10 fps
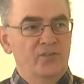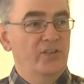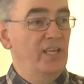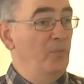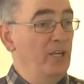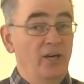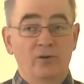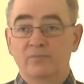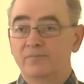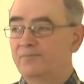So there we go.
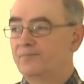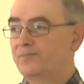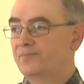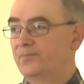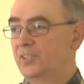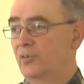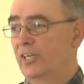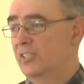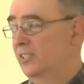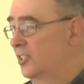You're
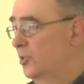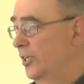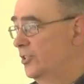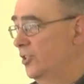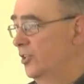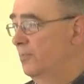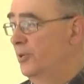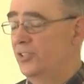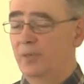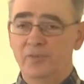asking this question, and the
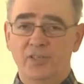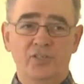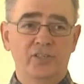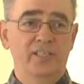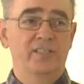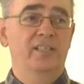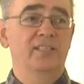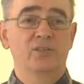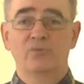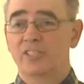presupposition is that
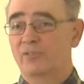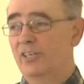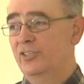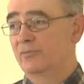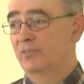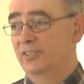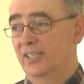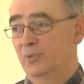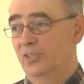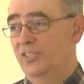there's no resurrection, because
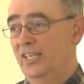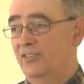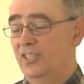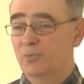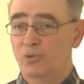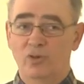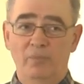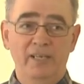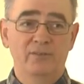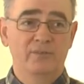that's what the Sadducees were all
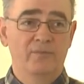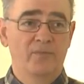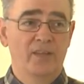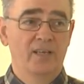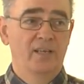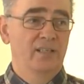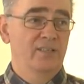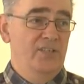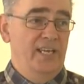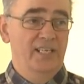about. The
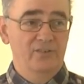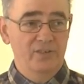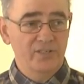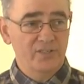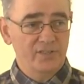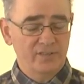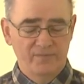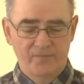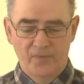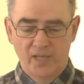secularists.
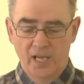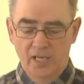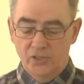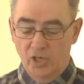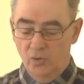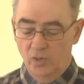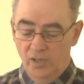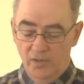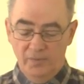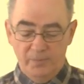So
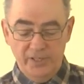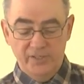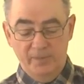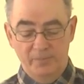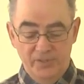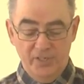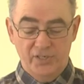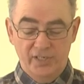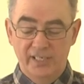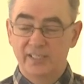the
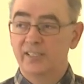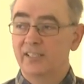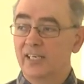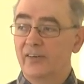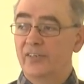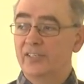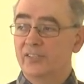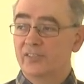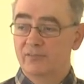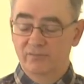presupposition is that there
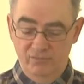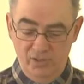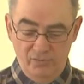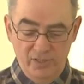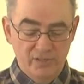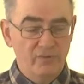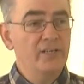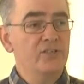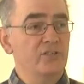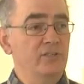is no
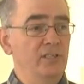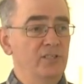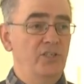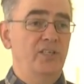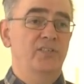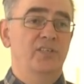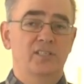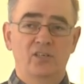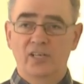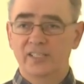resurrection. And Jesus says,
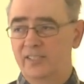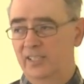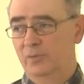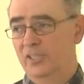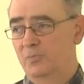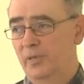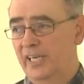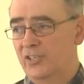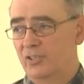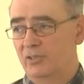look, let's deal with this big
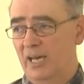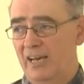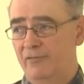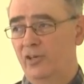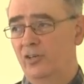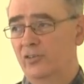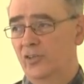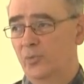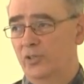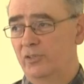issue you have got, not
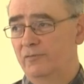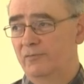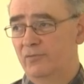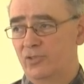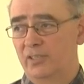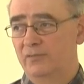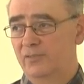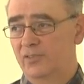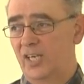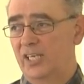the one you try to
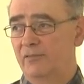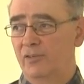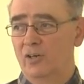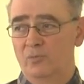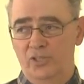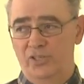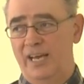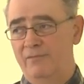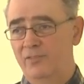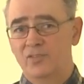say you've got, which you
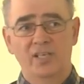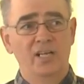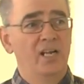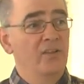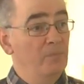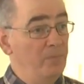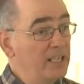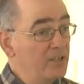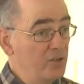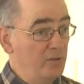haven't. The
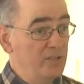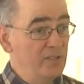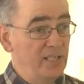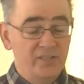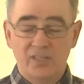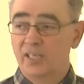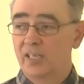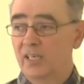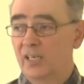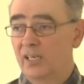big issue is this.
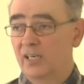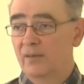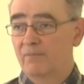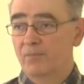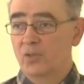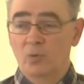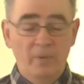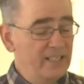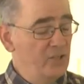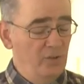Go
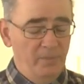back to your